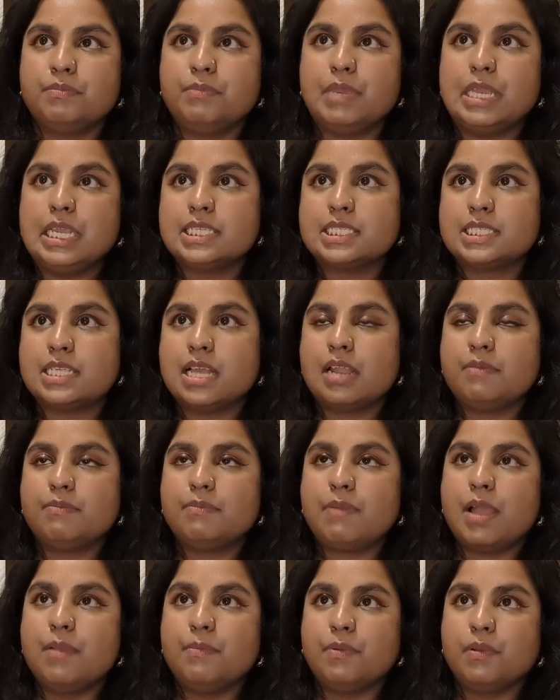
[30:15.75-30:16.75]
being said
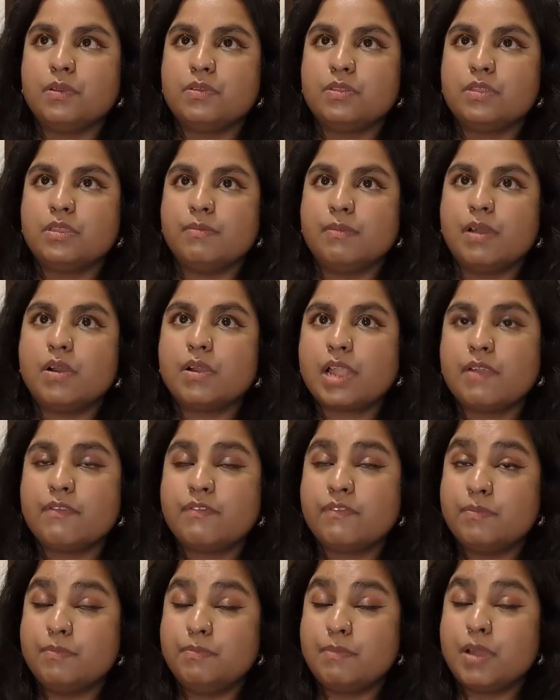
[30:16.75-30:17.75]
by both the
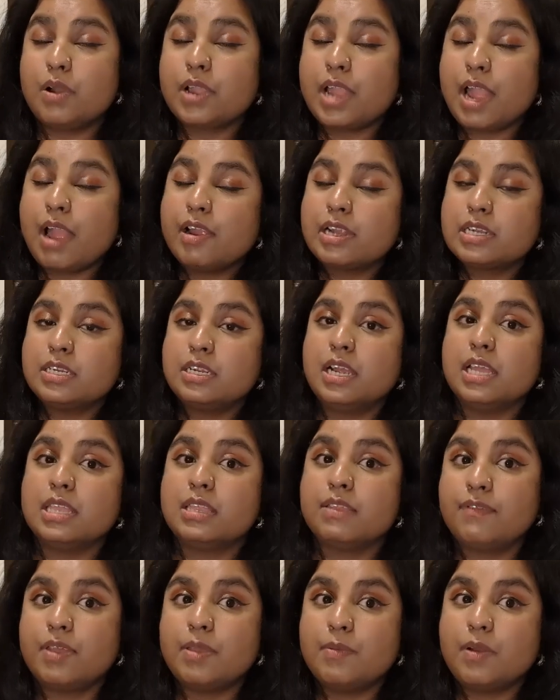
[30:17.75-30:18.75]
male character
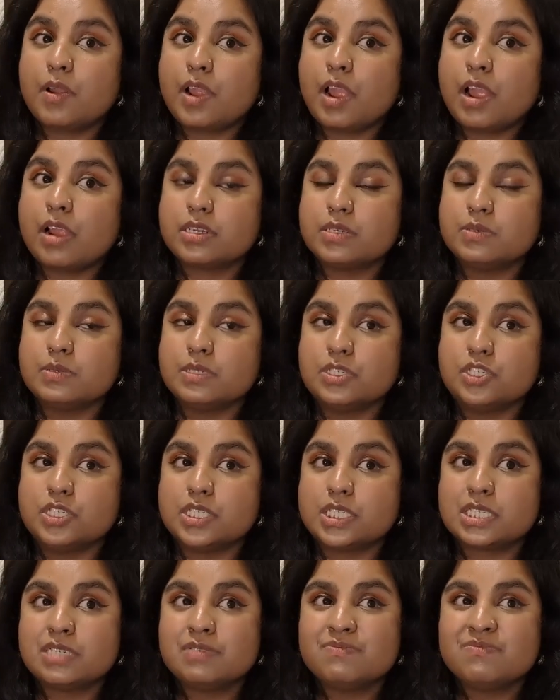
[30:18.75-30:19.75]
and the female character was
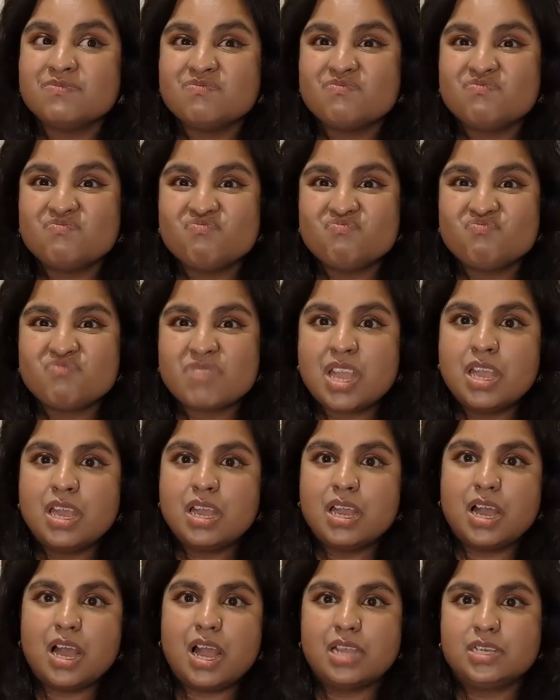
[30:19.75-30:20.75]
just,
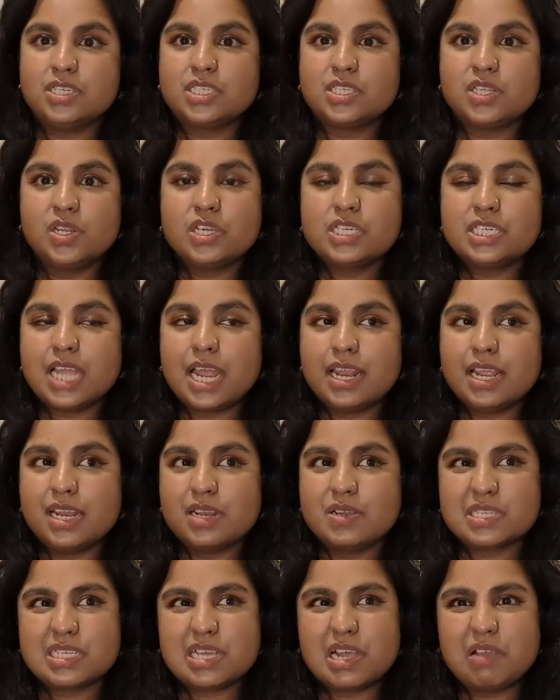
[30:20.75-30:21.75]
I just looked at it
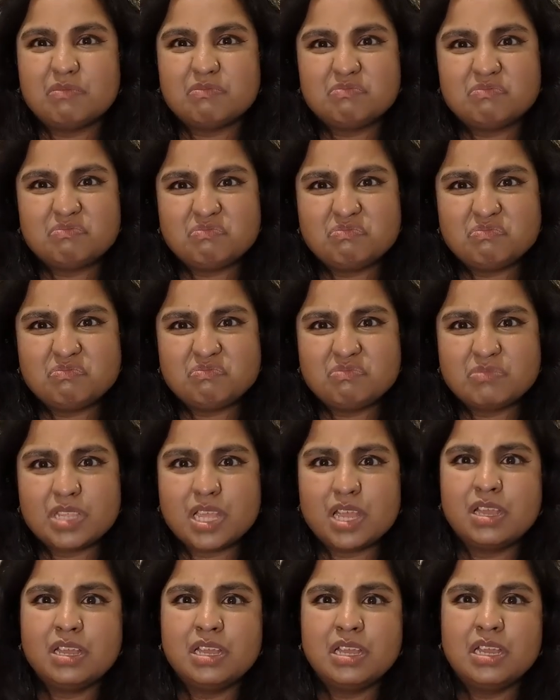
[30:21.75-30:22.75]
and I was like,
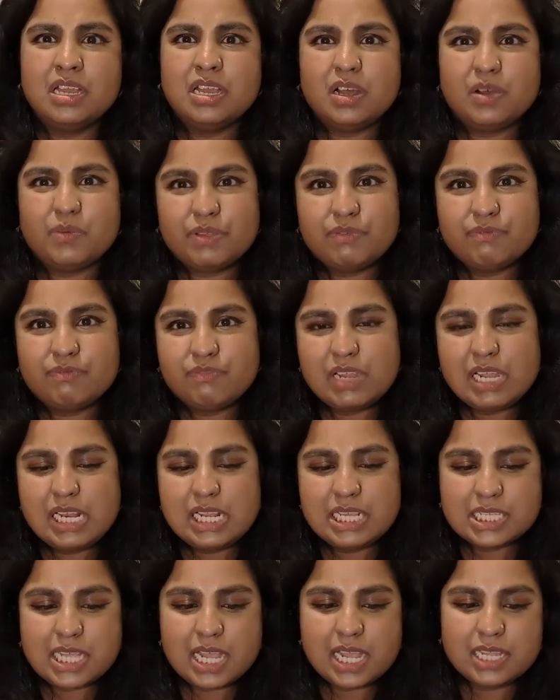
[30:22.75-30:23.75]
are we
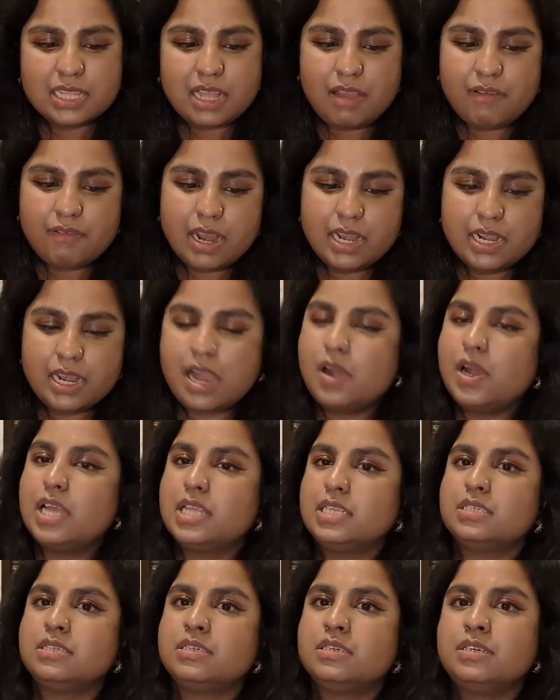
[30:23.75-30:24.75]
really saying that right now?
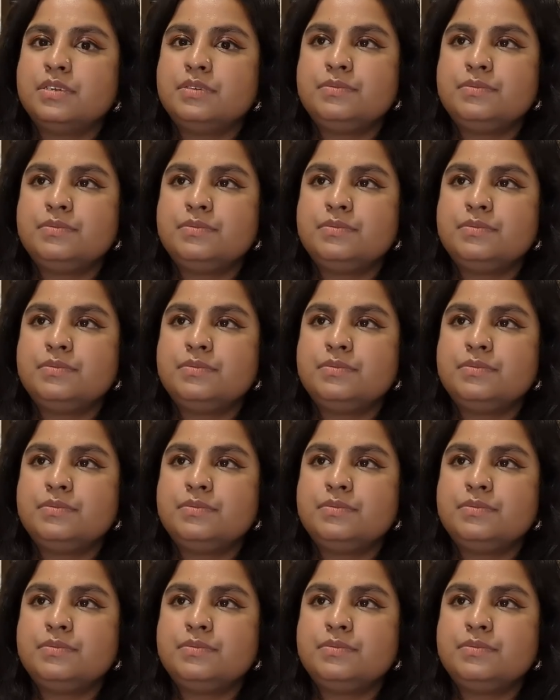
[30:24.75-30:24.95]
And